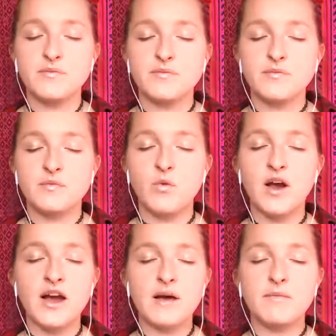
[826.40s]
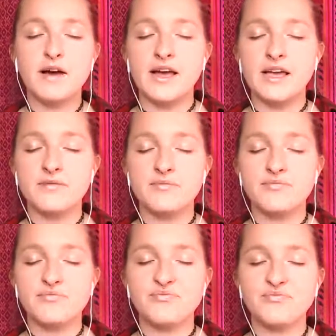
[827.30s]
Where am I
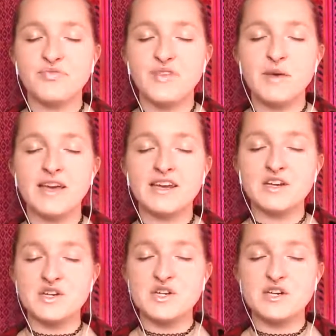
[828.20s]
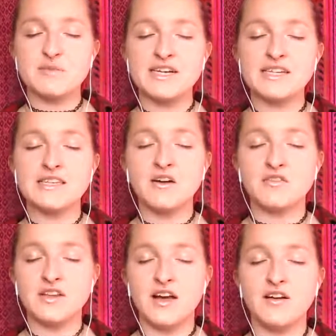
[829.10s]
in my connection to my
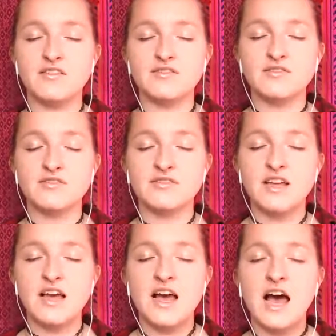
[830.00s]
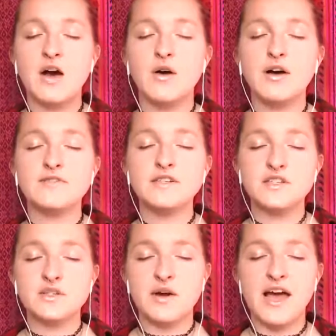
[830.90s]
self-love? How often
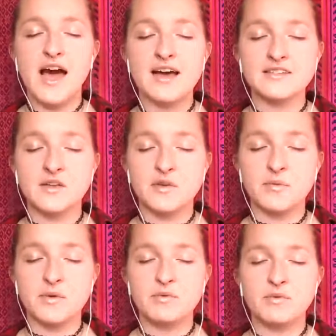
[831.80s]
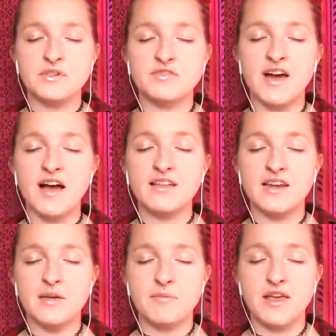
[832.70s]
do I ask other people to
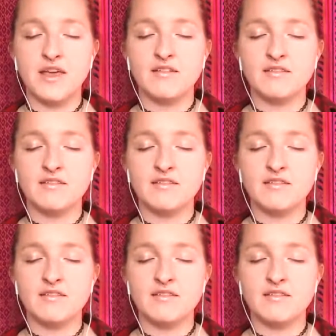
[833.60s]
validate me